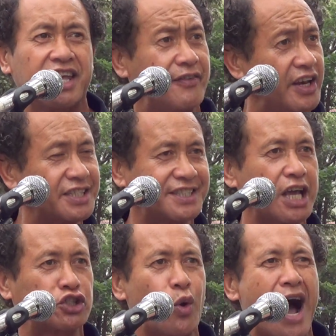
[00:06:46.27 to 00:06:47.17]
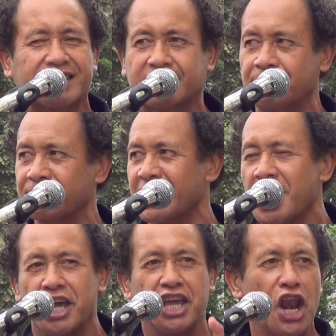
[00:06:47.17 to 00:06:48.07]
Even He said to us,
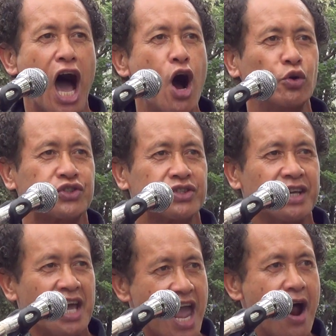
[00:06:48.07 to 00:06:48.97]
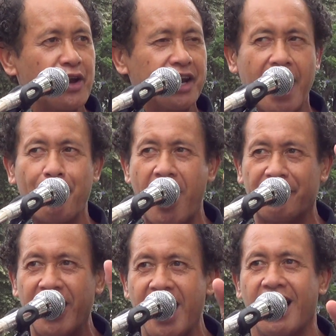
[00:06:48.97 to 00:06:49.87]
he knows every number of
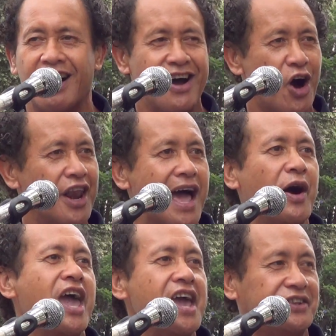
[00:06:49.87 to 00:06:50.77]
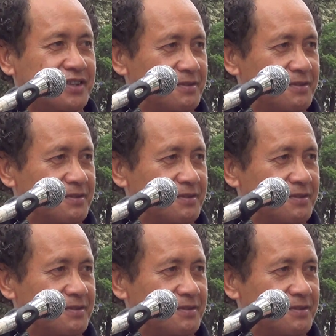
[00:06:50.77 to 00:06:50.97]
hair on our head.